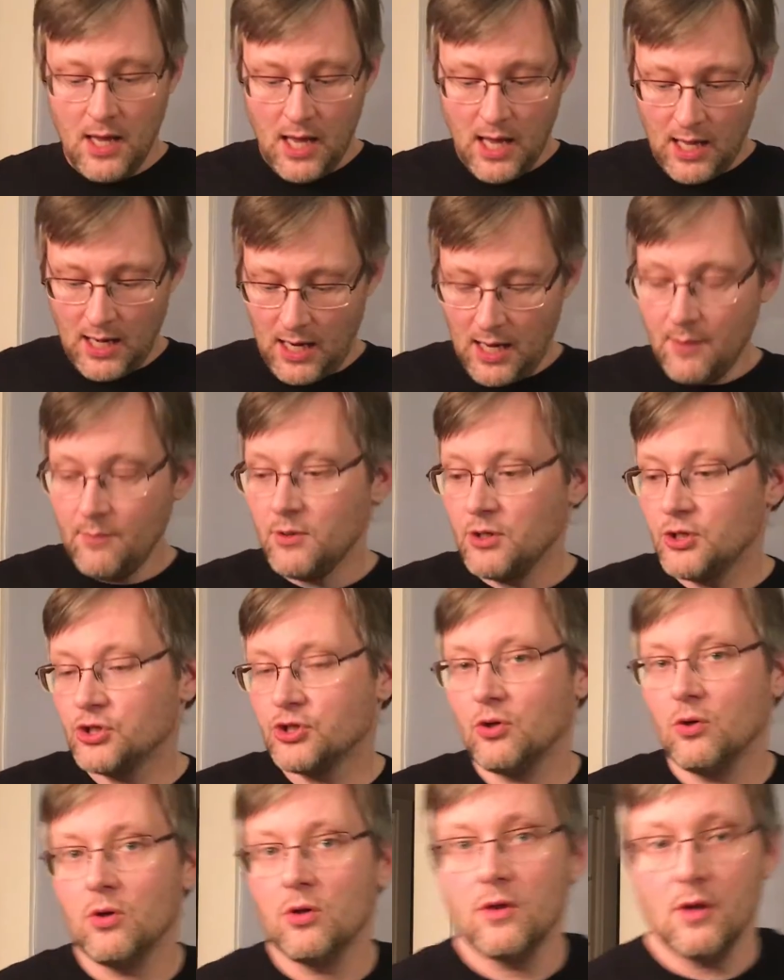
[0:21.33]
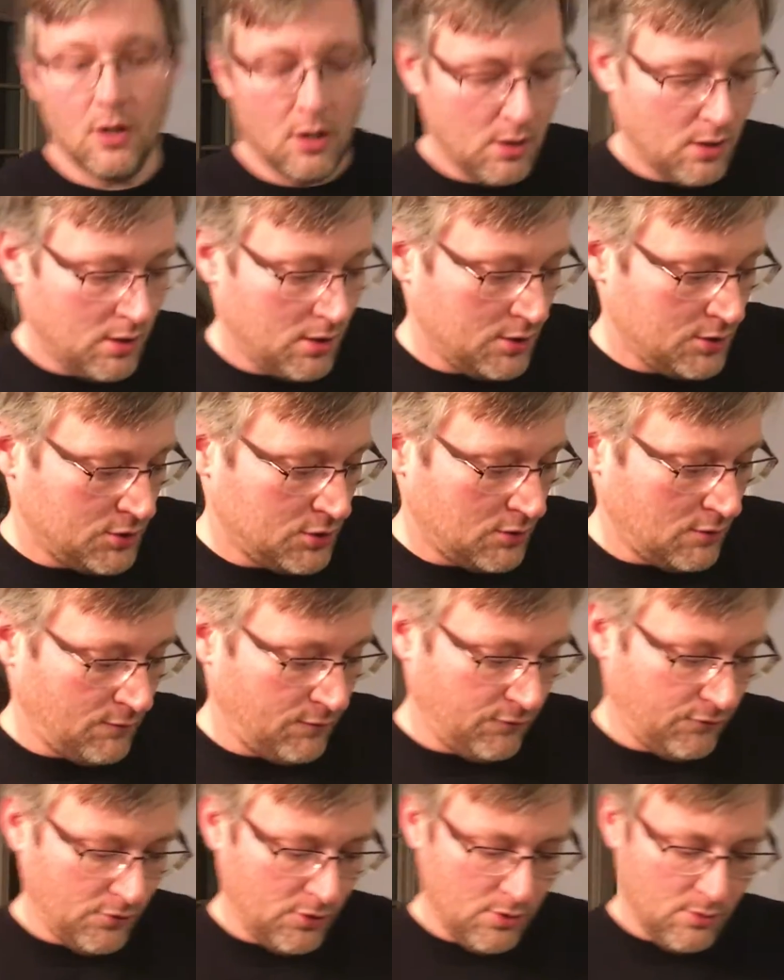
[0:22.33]
And I'm going to show you the cards
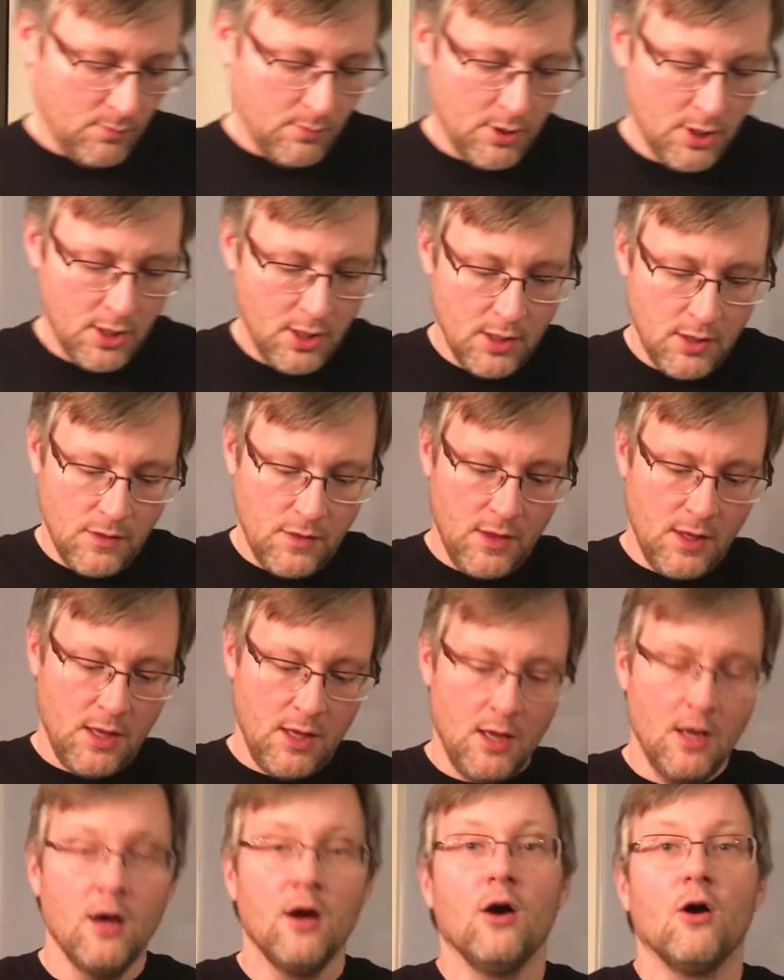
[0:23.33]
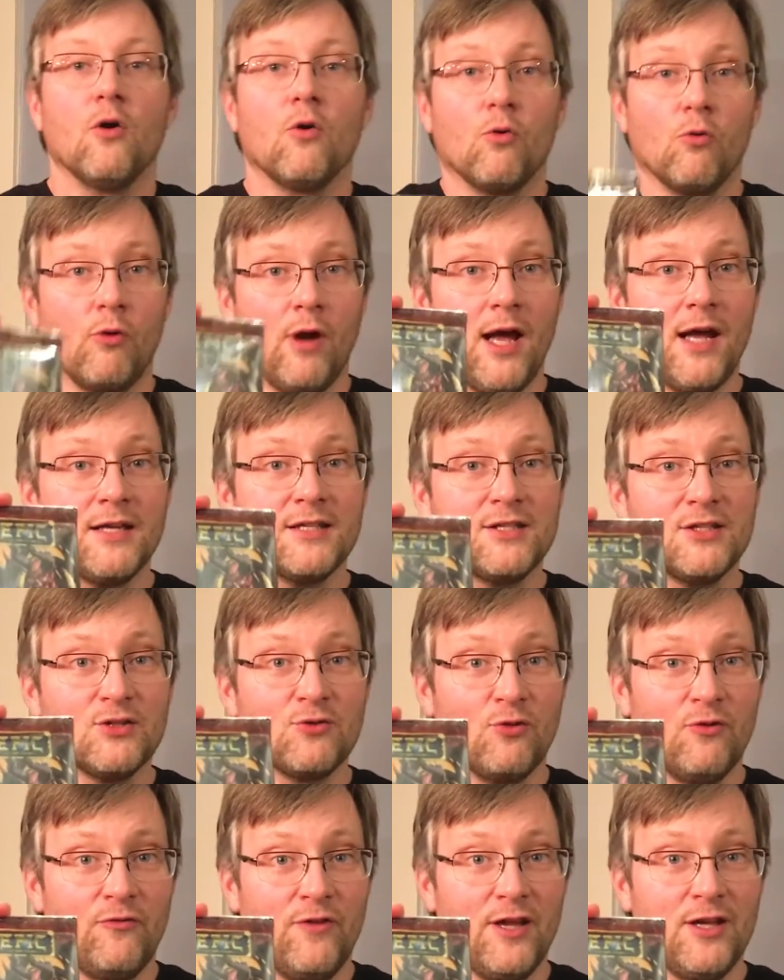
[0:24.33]
from the Raxxa's
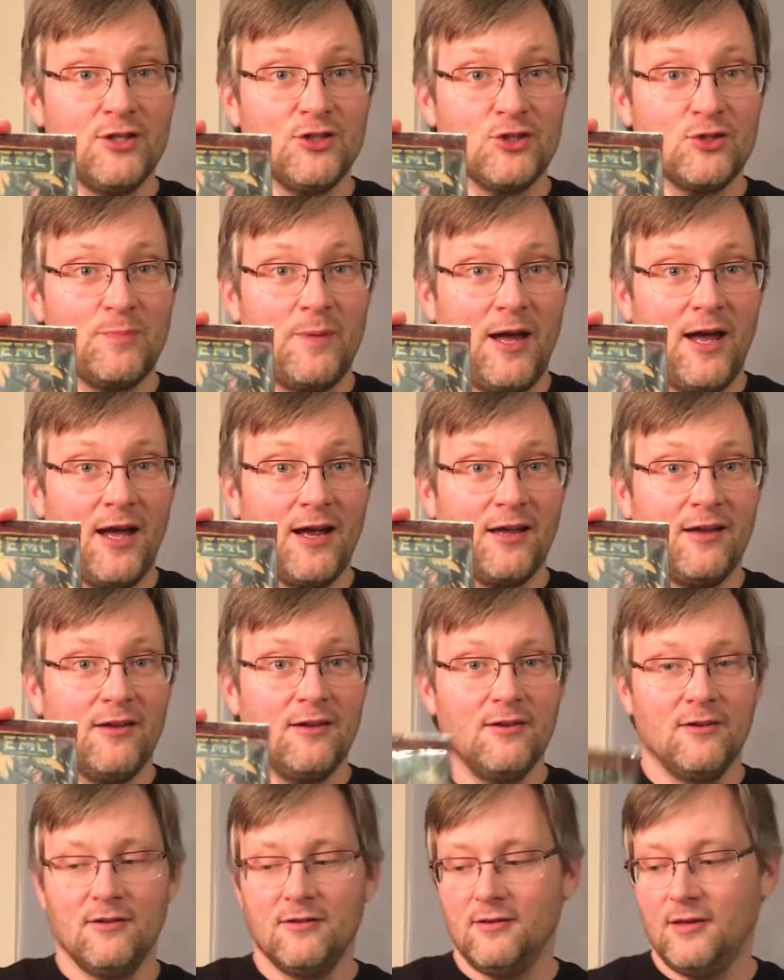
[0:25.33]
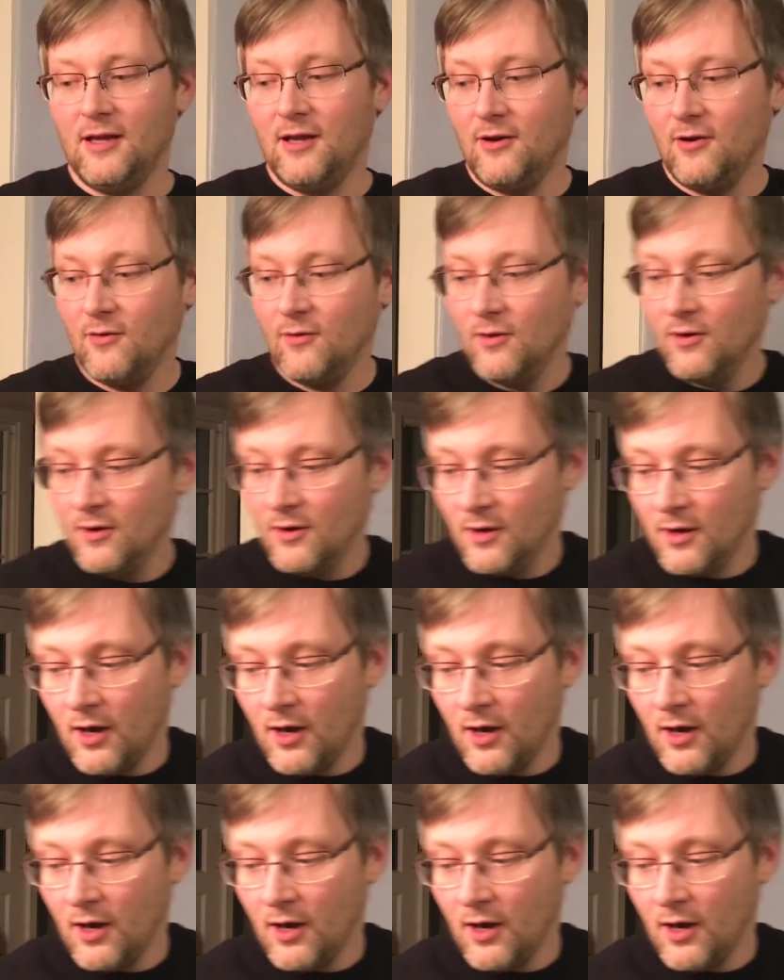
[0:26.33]
Revenge pack. Now,